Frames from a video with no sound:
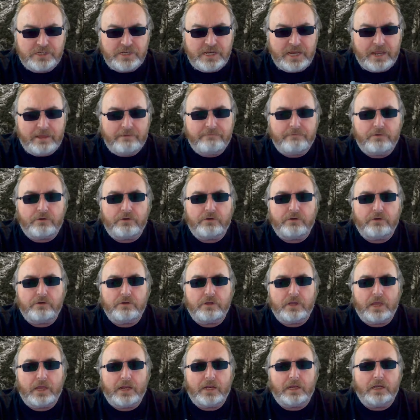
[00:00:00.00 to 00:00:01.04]
never
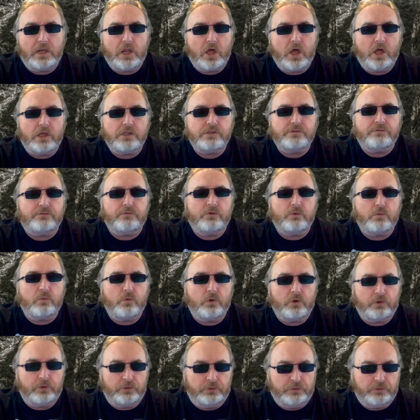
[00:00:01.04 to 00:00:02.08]
at a loss for
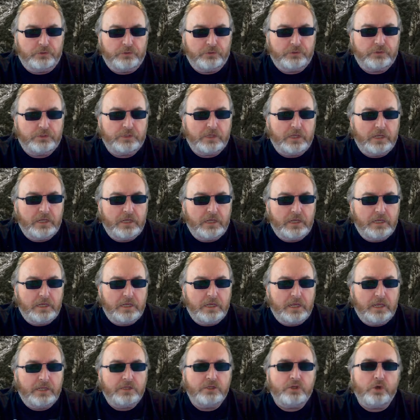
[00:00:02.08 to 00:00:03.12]
words,
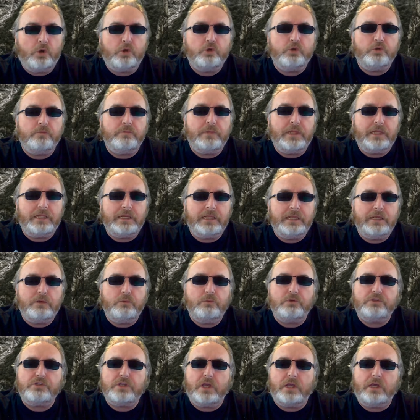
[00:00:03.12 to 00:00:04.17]
and told him that he
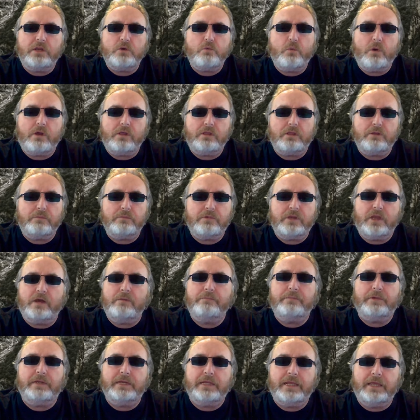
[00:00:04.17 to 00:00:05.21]
was unwelcome
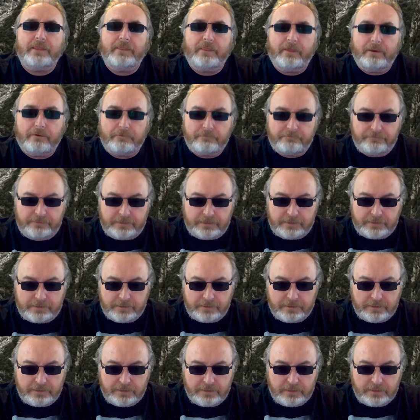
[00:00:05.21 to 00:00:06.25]
company at their feet.
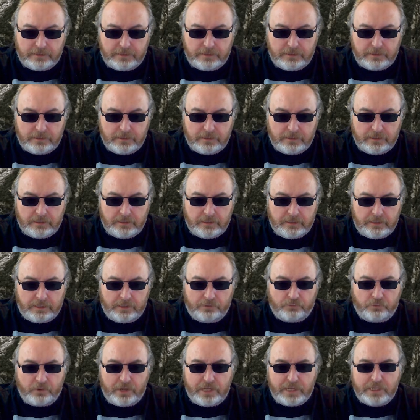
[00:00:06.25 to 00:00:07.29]

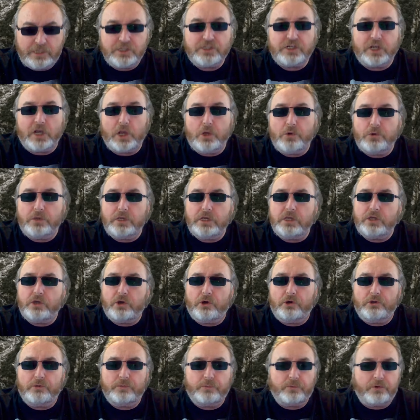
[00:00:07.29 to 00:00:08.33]
Enraged, Loki
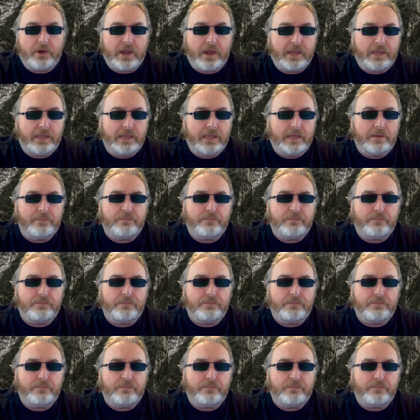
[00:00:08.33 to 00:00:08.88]
called Bragi a